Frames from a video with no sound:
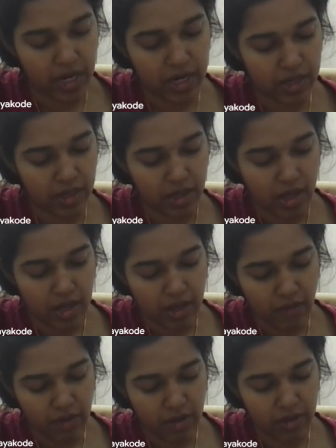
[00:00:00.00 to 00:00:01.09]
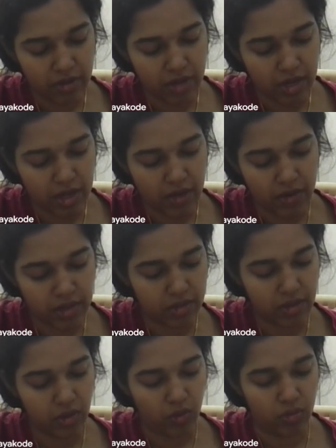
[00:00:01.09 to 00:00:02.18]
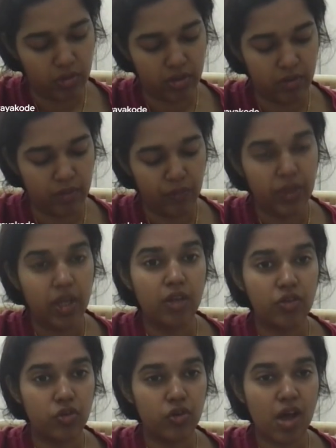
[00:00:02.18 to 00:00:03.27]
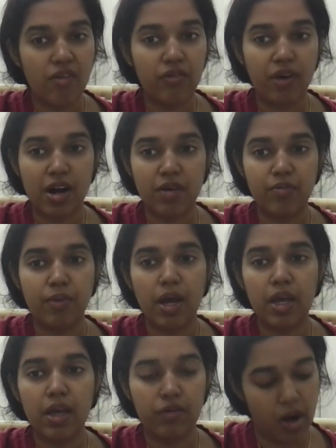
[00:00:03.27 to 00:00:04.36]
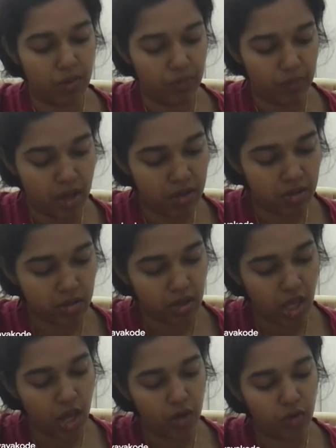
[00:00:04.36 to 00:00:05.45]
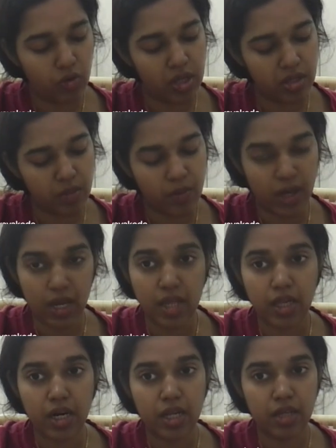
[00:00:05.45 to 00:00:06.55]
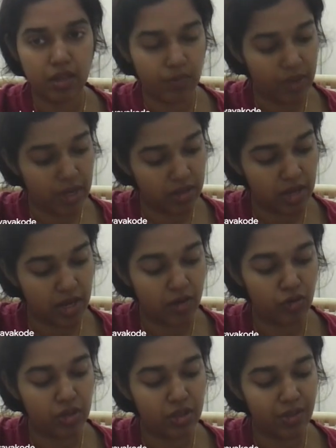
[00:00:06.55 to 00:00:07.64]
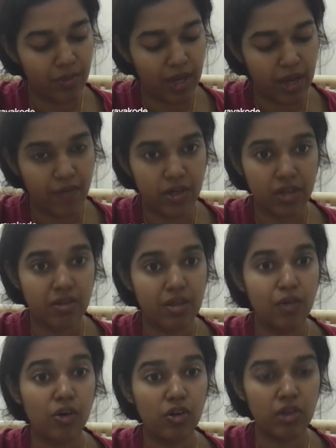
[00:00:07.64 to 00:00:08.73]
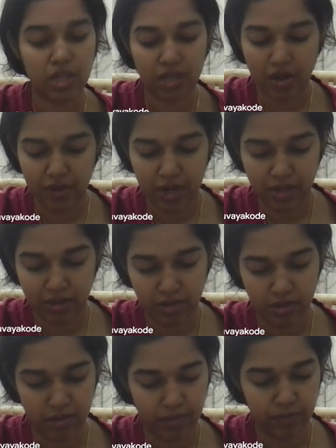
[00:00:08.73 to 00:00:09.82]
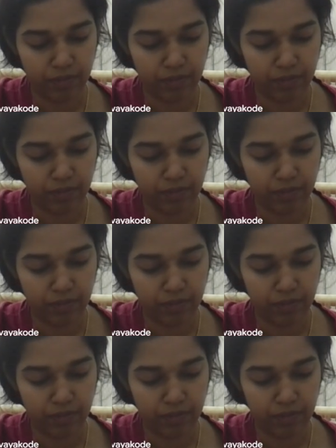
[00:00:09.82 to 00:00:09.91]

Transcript: right? K1 DC and K1 DC goes. So you have 1 by 1 plus K2 DC by K3 DC plus K2 DC by K1 DC equal to theta 1 SS.